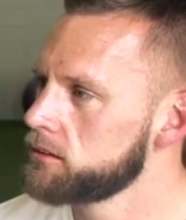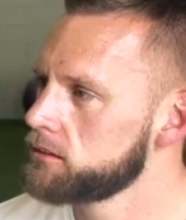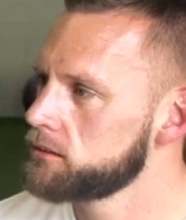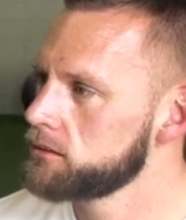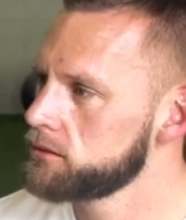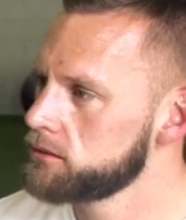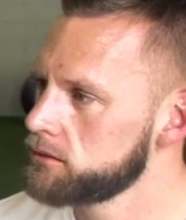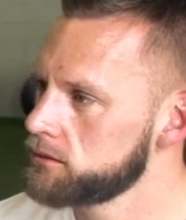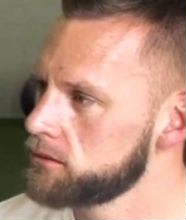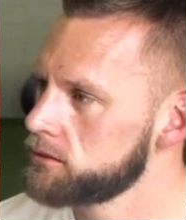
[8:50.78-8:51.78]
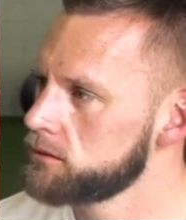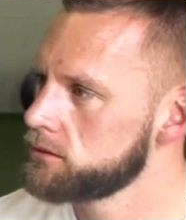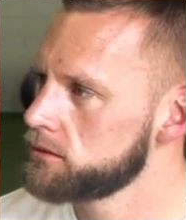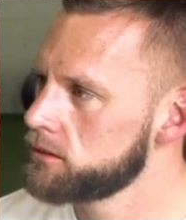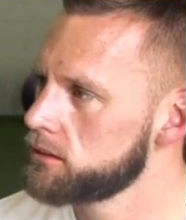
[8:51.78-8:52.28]

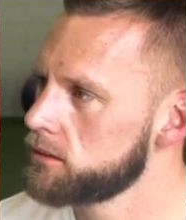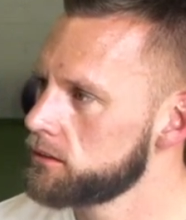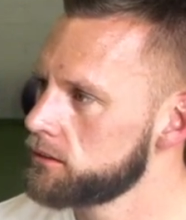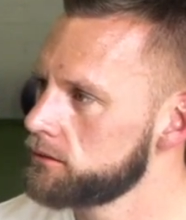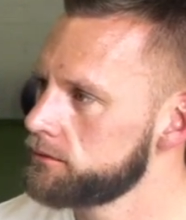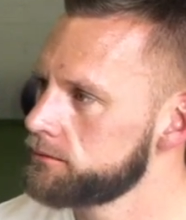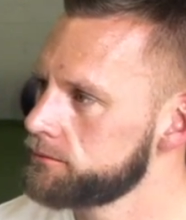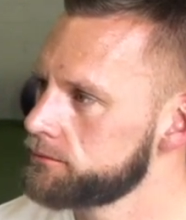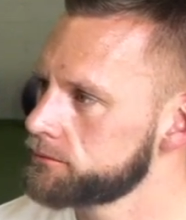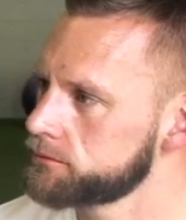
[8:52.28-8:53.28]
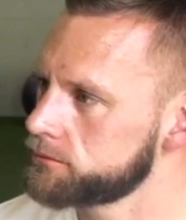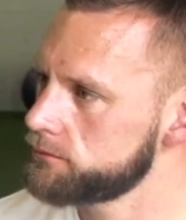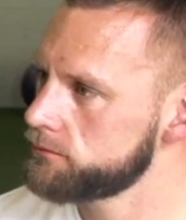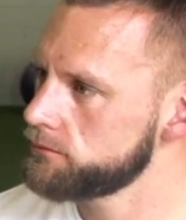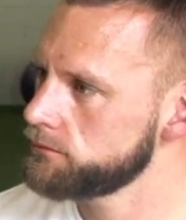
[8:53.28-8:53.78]

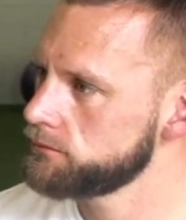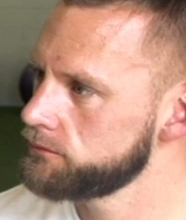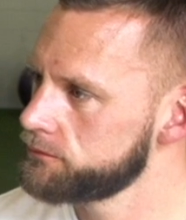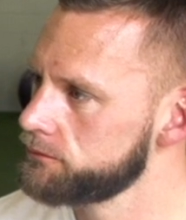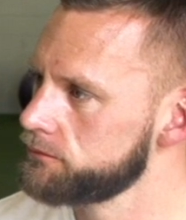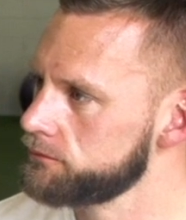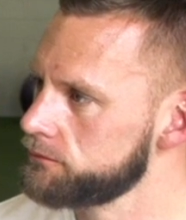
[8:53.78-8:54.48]
The person shown says nothing.